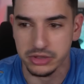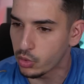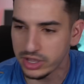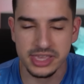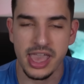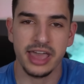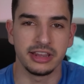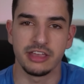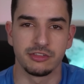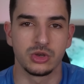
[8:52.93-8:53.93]
What he had
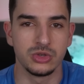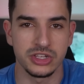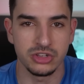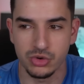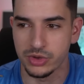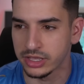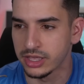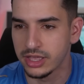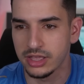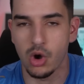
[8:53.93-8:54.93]
Leverkusen doing
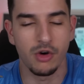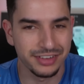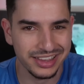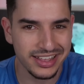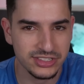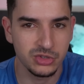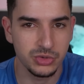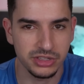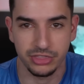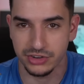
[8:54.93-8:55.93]
over the last
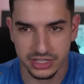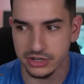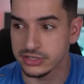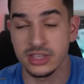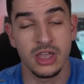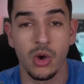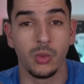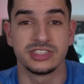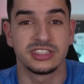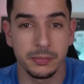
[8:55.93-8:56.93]
2-3 years
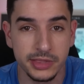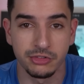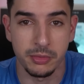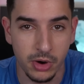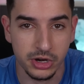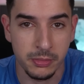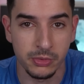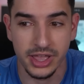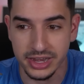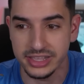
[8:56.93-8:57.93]
was simply
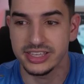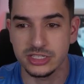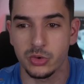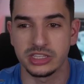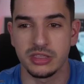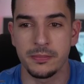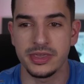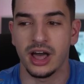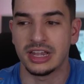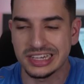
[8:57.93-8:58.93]
remarkable. And he is going to be
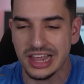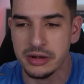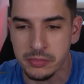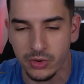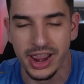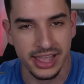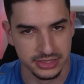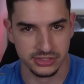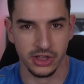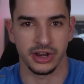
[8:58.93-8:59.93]
a lot more
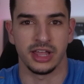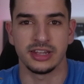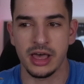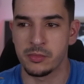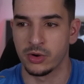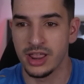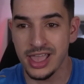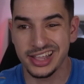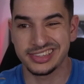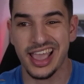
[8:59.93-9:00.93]
hands-on, a lot more
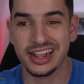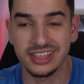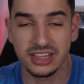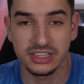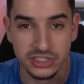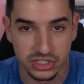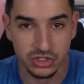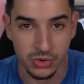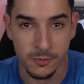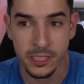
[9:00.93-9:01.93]
tactically
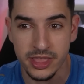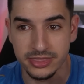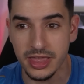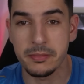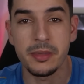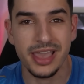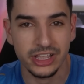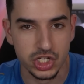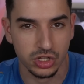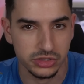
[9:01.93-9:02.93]
astute than maybe
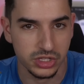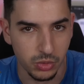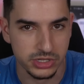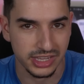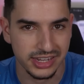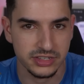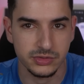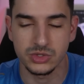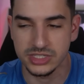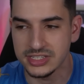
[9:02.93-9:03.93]
Ancelotti was the last
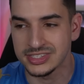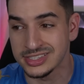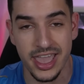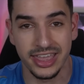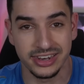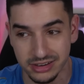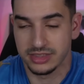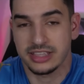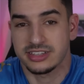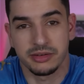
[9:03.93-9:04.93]
few seasons. And
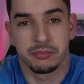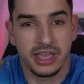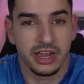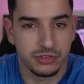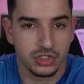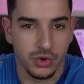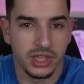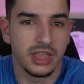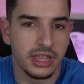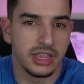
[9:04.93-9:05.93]
that's going to be kind of shown
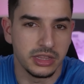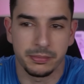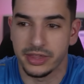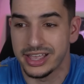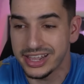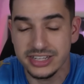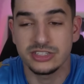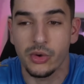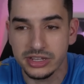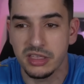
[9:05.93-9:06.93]
in the play. It is
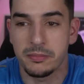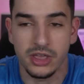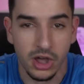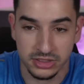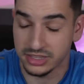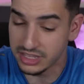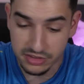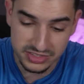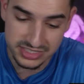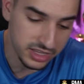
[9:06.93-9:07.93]
going to be ugly. And he
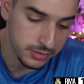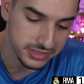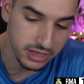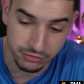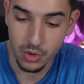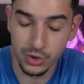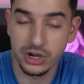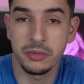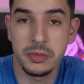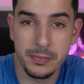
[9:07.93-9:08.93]
even said it himself. We're
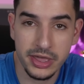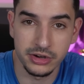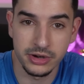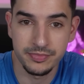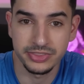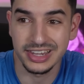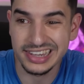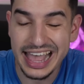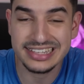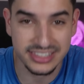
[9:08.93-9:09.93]
going to be better the
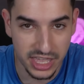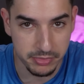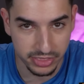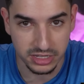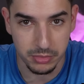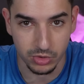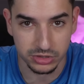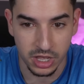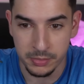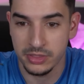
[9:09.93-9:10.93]
last game of the Club World
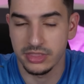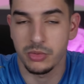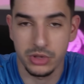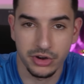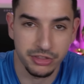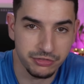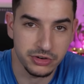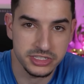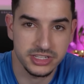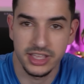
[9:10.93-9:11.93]
Cup than we are the
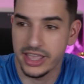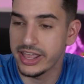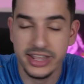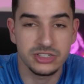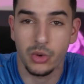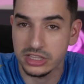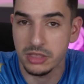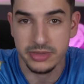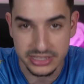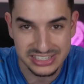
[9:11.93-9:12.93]
first. It is going to
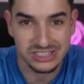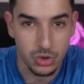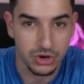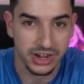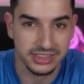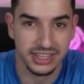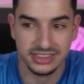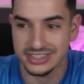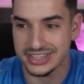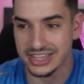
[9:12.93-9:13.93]
be a slow grind to get
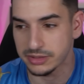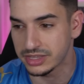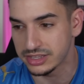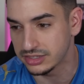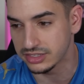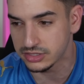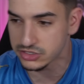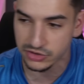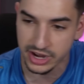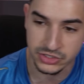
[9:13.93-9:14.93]
these guys up to
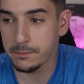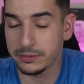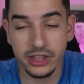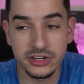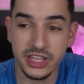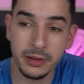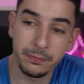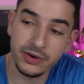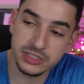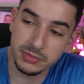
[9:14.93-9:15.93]
scratch. Players that
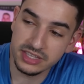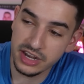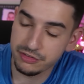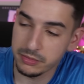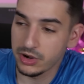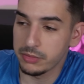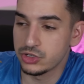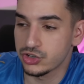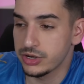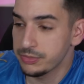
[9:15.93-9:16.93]
impressed me today from Real
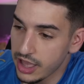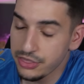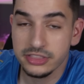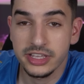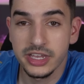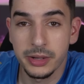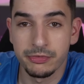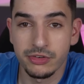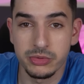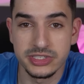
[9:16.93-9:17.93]
Madrid, I think the kid up
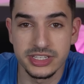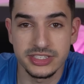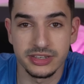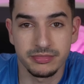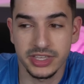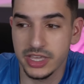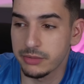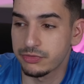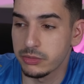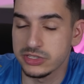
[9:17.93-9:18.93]
front was decent. The kid up
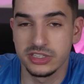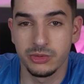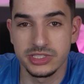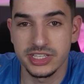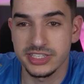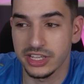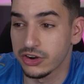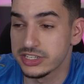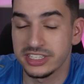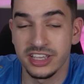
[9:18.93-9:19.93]
front was decent,
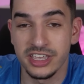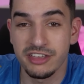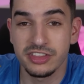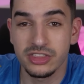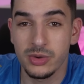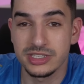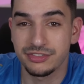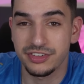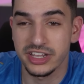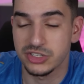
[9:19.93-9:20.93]
Garcia. Even though his
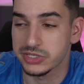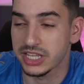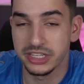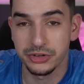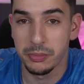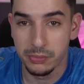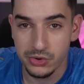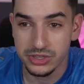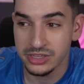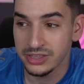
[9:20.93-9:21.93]
finish was a little
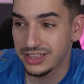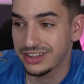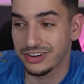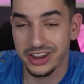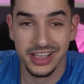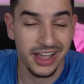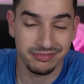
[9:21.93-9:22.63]
booky, right?